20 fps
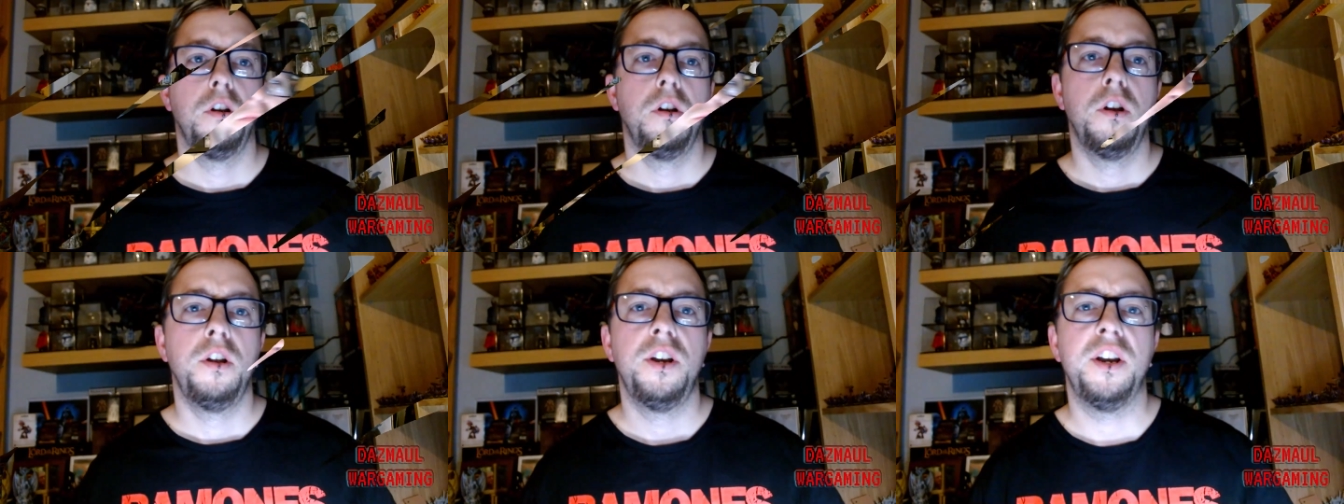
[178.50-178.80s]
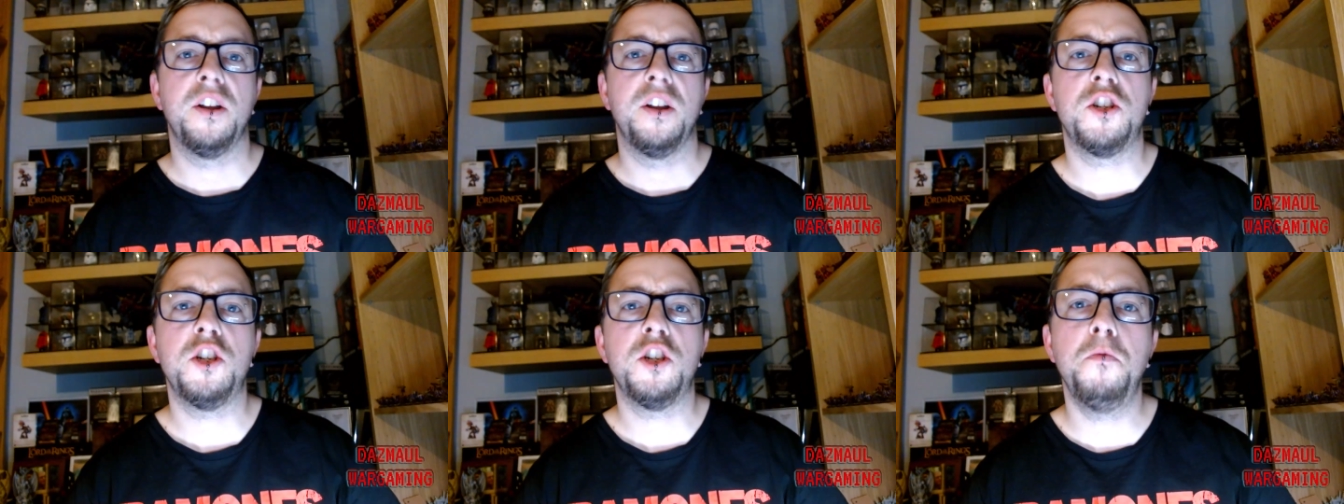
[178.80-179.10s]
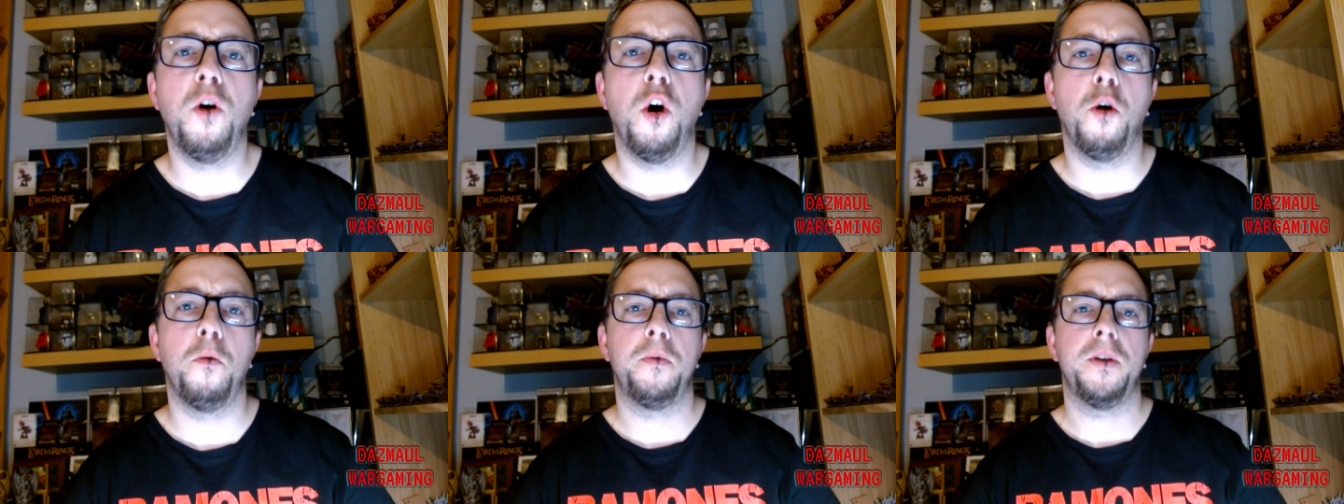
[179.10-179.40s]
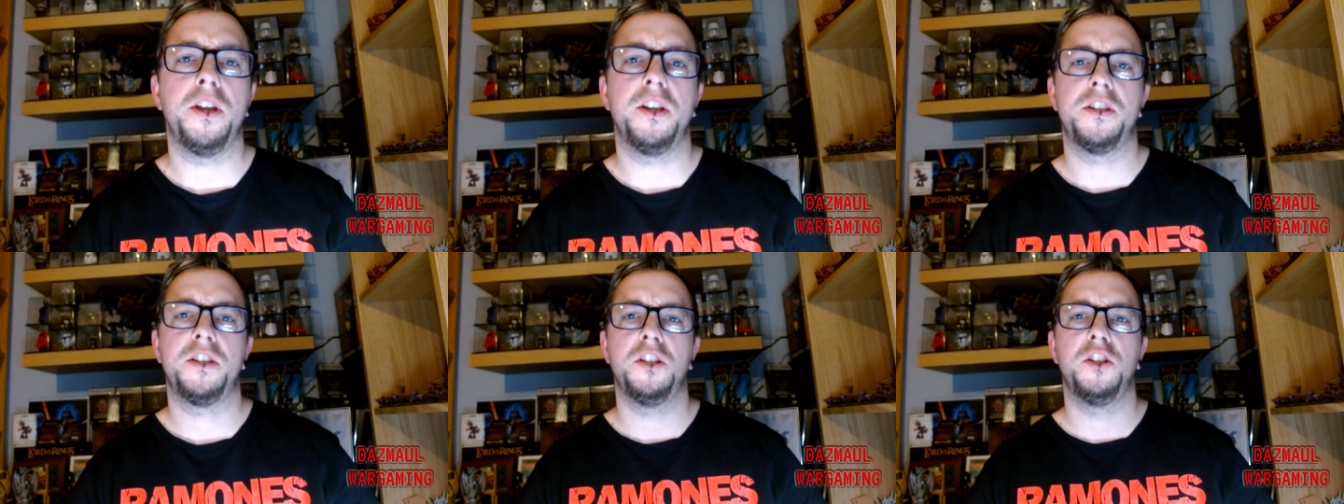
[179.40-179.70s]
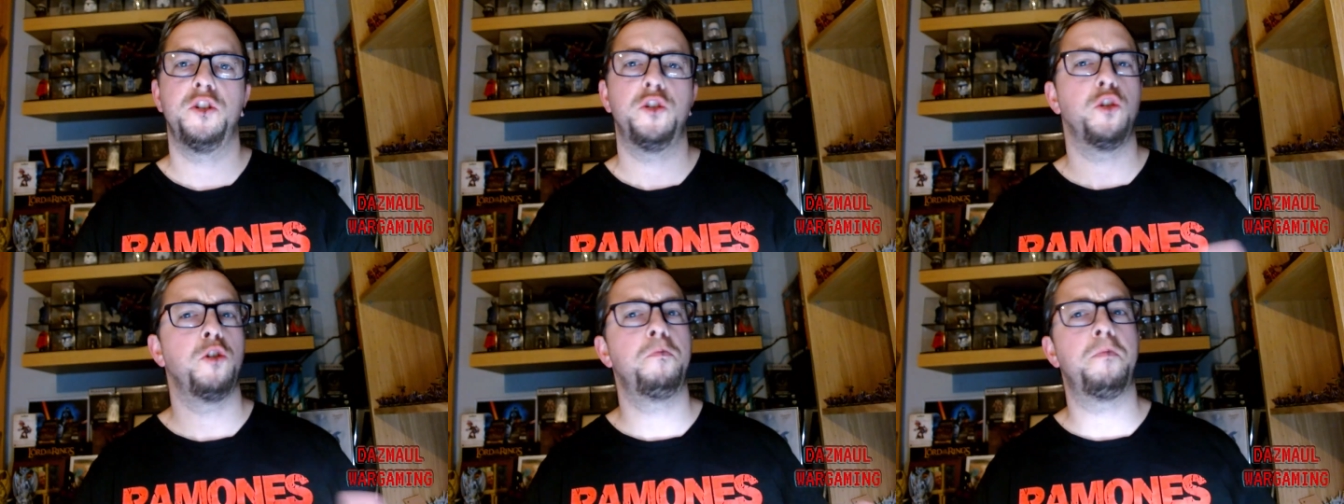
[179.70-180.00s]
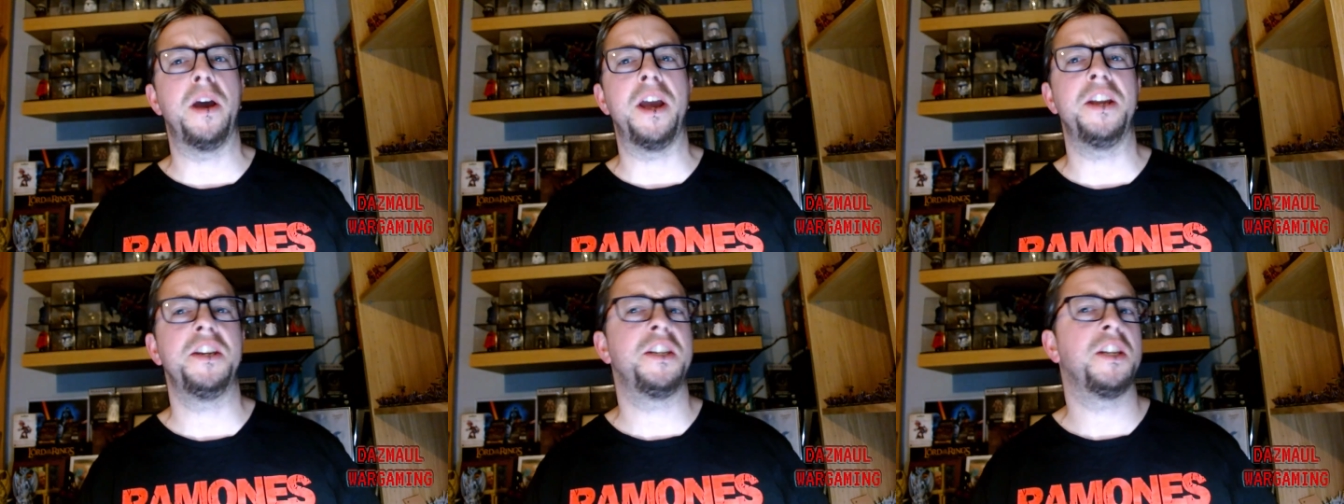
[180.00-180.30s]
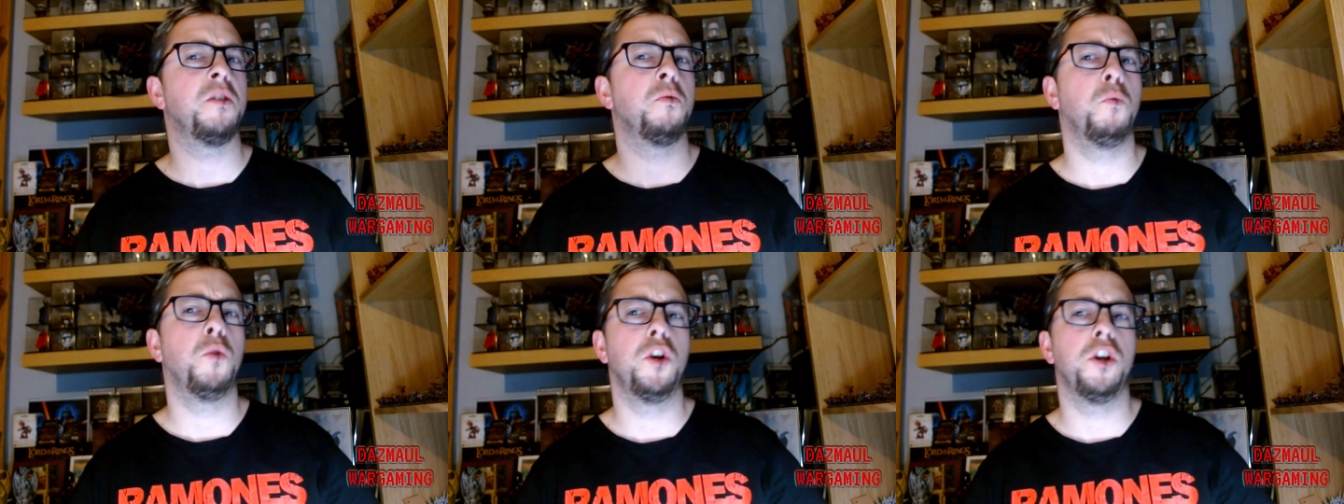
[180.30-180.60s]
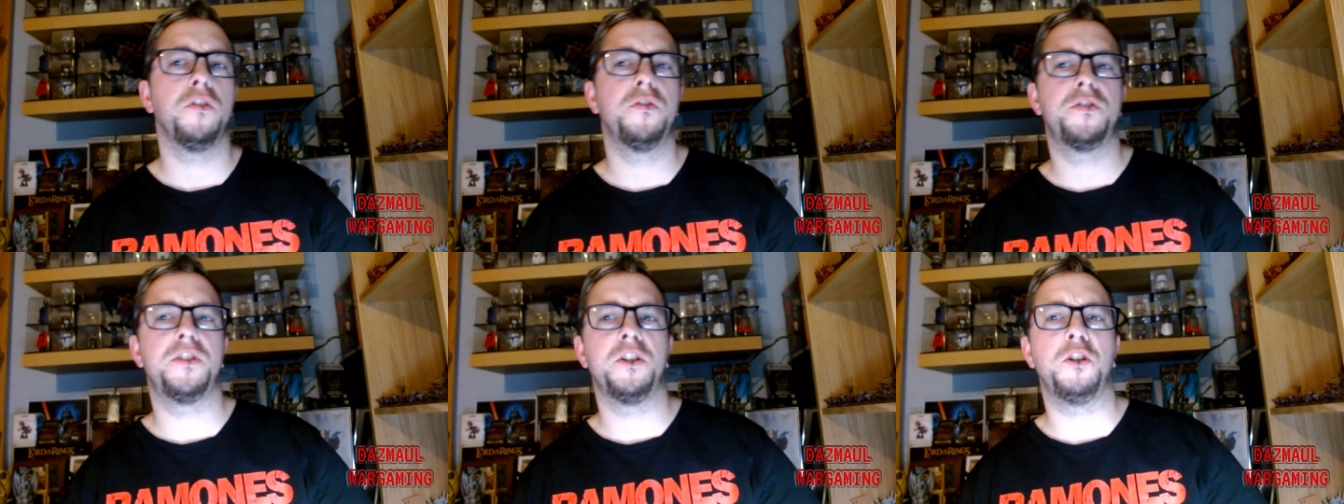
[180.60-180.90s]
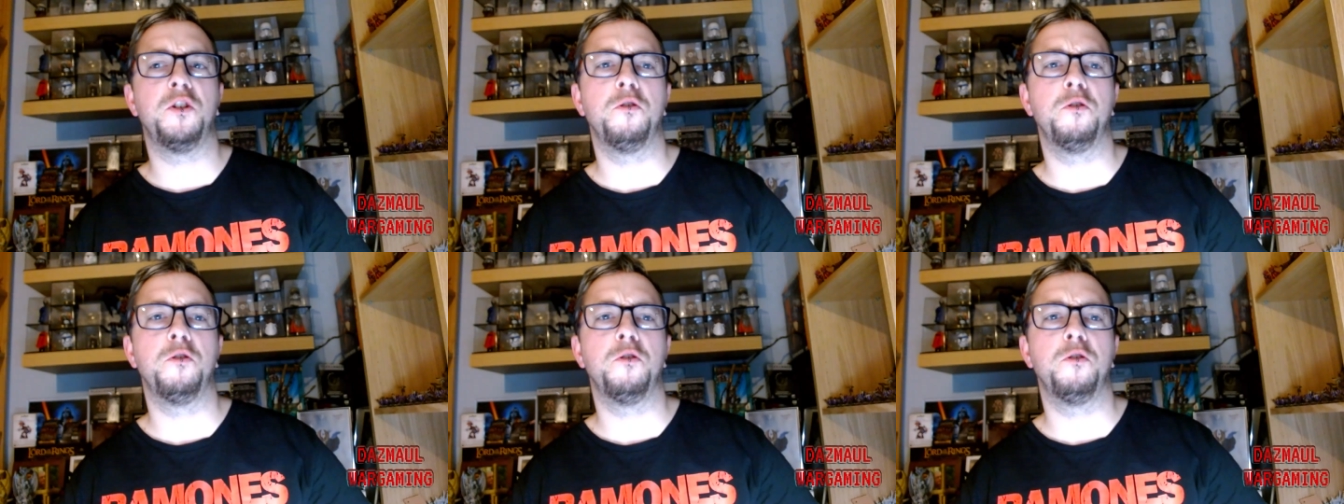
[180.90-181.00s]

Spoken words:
Now, some hobbyists enjoy painting one-off single